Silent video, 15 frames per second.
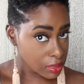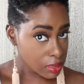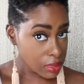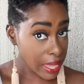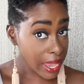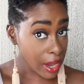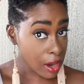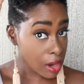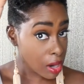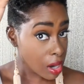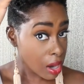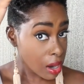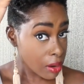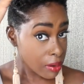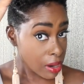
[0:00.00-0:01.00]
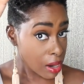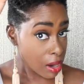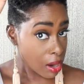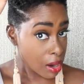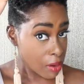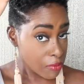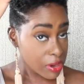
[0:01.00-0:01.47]
the hair
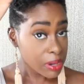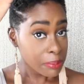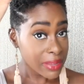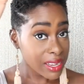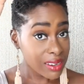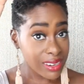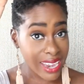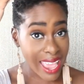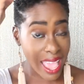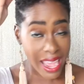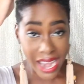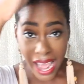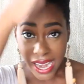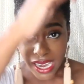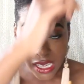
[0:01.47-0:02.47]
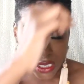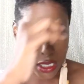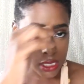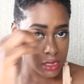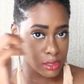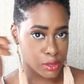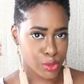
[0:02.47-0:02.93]
from the middle of their head and they're
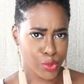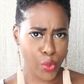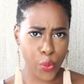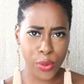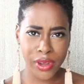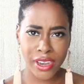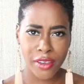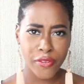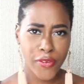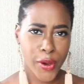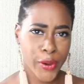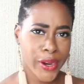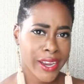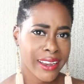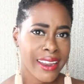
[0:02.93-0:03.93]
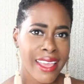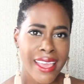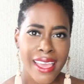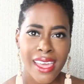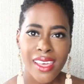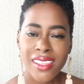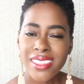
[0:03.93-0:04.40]
just swooping it forward.
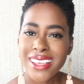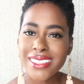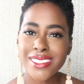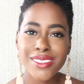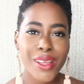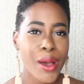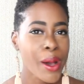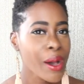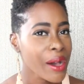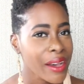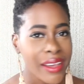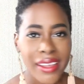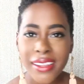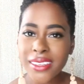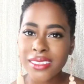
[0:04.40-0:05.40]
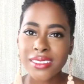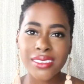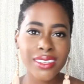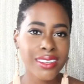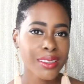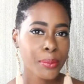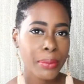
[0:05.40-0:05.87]
That's not
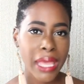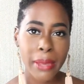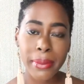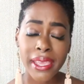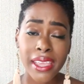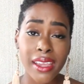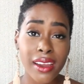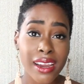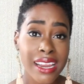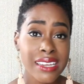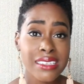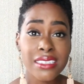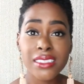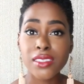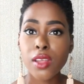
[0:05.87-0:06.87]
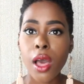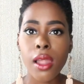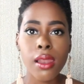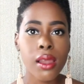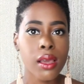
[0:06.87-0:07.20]
baby hair. It does not